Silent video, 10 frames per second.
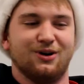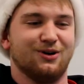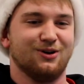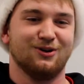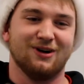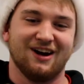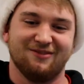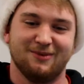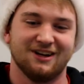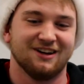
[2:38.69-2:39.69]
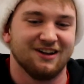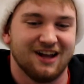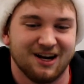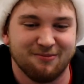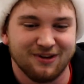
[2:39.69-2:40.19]
Oh, I've been in a
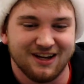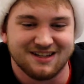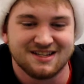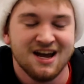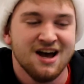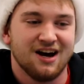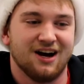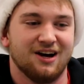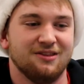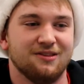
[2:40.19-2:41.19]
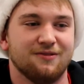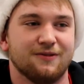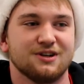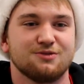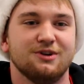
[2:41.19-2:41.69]
lot of plays. The
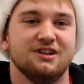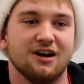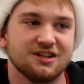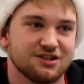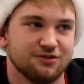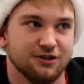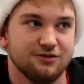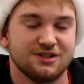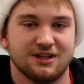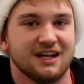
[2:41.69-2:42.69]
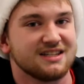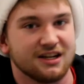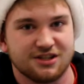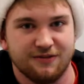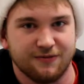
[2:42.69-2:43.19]
first one, Young Scrooge, so that's
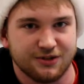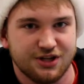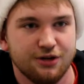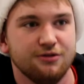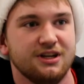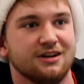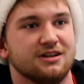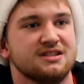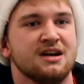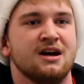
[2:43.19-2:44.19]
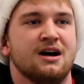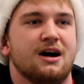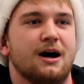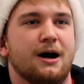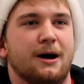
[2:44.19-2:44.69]
actually for 2 years.
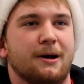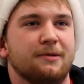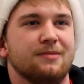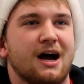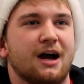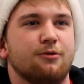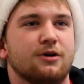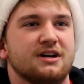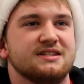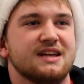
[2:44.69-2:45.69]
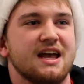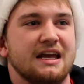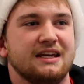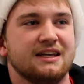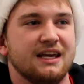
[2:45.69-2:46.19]
I was
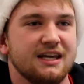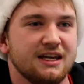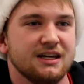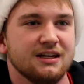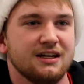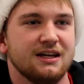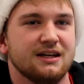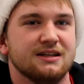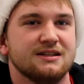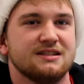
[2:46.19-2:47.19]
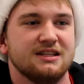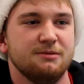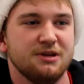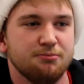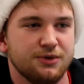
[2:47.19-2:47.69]
a king in
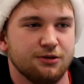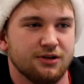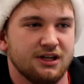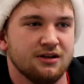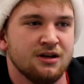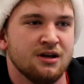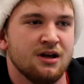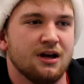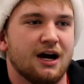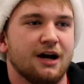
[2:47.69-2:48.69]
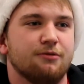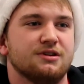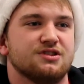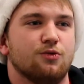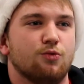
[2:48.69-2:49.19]
Sleeping Beauty. I
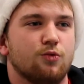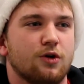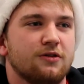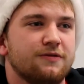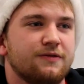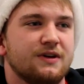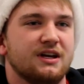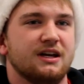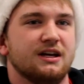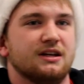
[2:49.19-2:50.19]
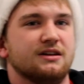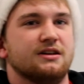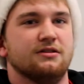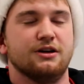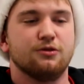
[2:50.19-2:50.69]
was a wolf in
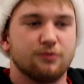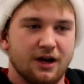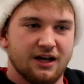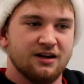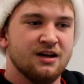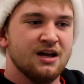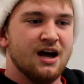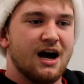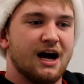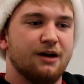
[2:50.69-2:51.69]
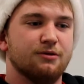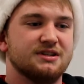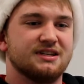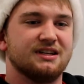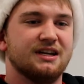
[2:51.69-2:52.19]
The Little Red. I
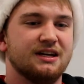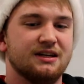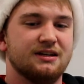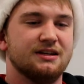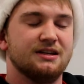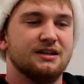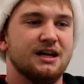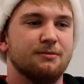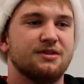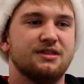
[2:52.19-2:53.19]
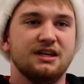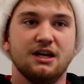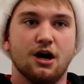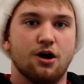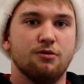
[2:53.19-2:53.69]
was a kid named
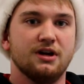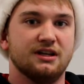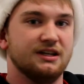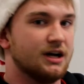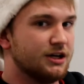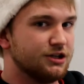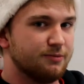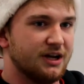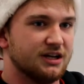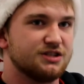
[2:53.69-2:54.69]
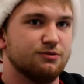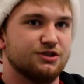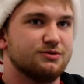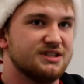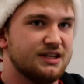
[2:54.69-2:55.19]
Theo in The Underpants,
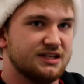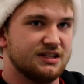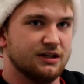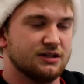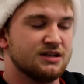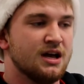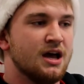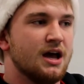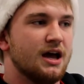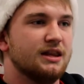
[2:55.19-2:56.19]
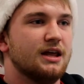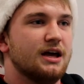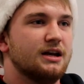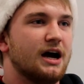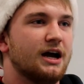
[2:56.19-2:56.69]
which was this year's. And
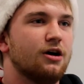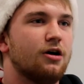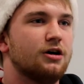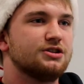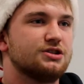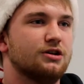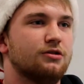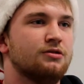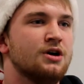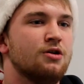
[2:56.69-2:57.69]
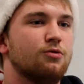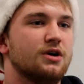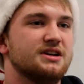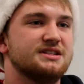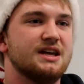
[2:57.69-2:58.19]
then I also
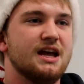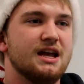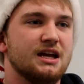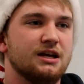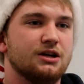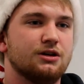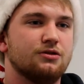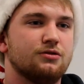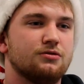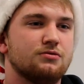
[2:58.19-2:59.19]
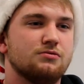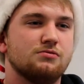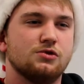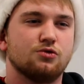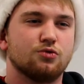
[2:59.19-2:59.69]
was a
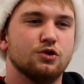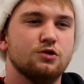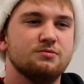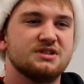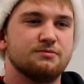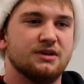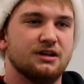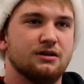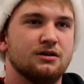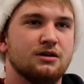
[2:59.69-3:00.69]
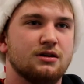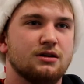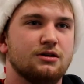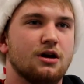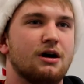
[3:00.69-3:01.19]
groomsman. No,